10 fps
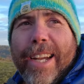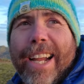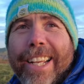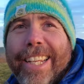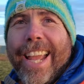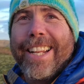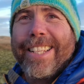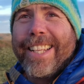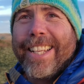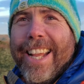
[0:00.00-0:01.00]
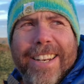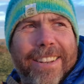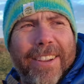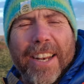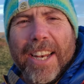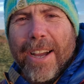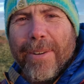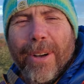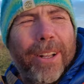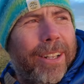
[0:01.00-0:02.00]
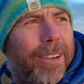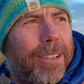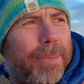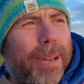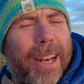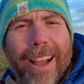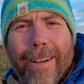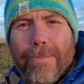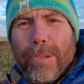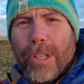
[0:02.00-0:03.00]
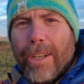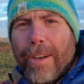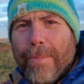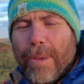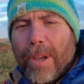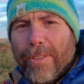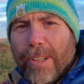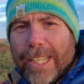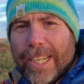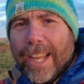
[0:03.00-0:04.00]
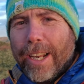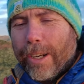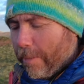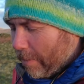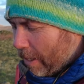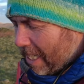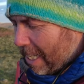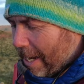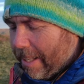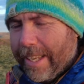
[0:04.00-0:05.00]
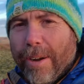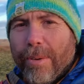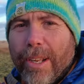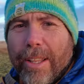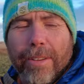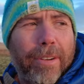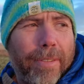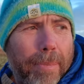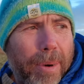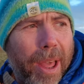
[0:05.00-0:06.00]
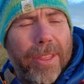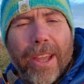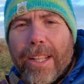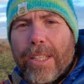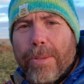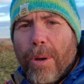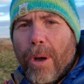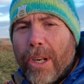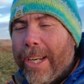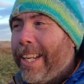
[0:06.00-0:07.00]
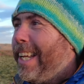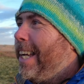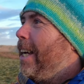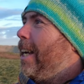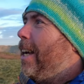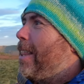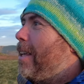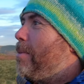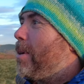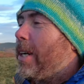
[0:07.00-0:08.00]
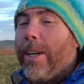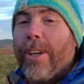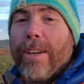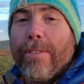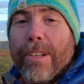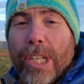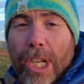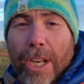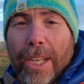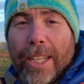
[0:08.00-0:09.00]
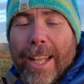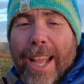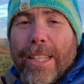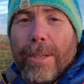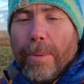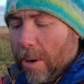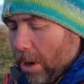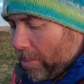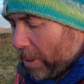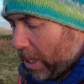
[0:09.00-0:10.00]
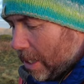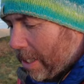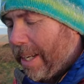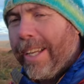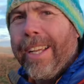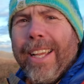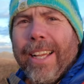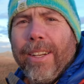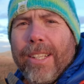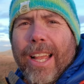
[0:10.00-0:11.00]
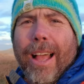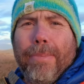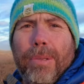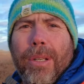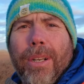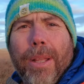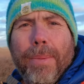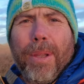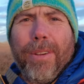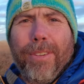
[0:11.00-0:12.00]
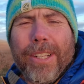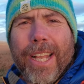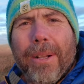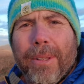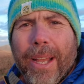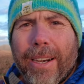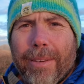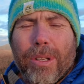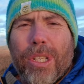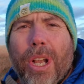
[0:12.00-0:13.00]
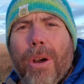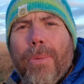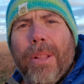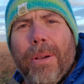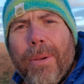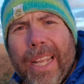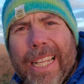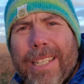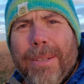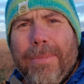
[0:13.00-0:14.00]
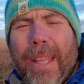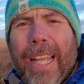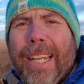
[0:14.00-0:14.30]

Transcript: we're kind of getting to the end of it now, although it's been absolutely beautiful today. A lovely start down at the River Brathay this morning. I think we're going to look at returning there tomorrow because it looks absolutely beautiful down there. And I'm just hoping that we get some